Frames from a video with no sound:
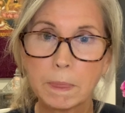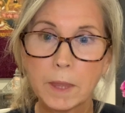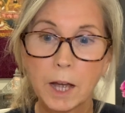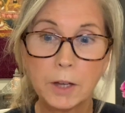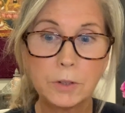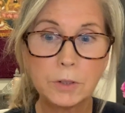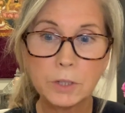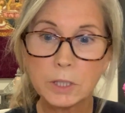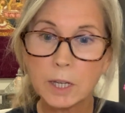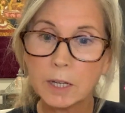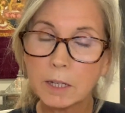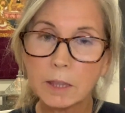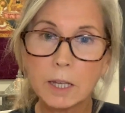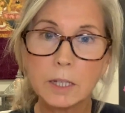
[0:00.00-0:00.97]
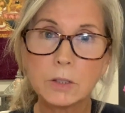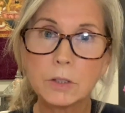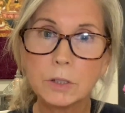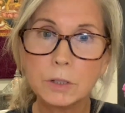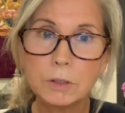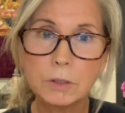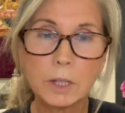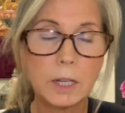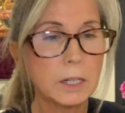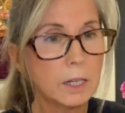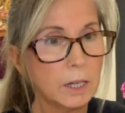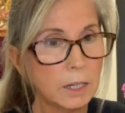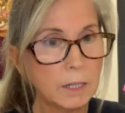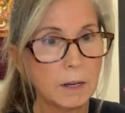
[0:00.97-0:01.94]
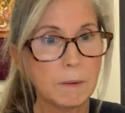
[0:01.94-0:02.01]
Understanding that too, like,
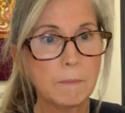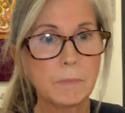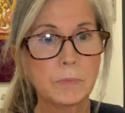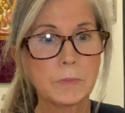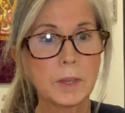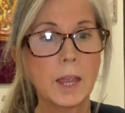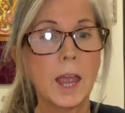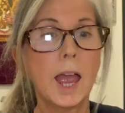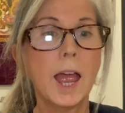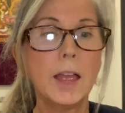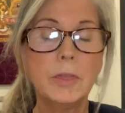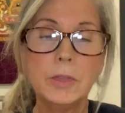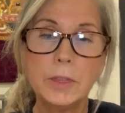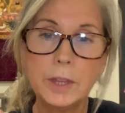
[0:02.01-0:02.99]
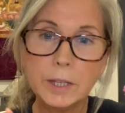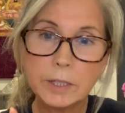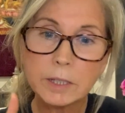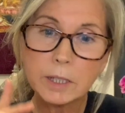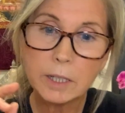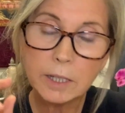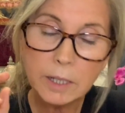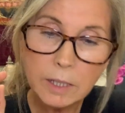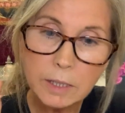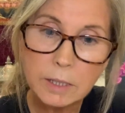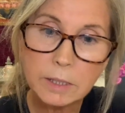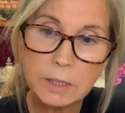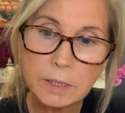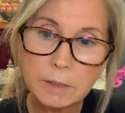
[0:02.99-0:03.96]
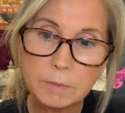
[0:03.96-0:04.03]
yeah. And this is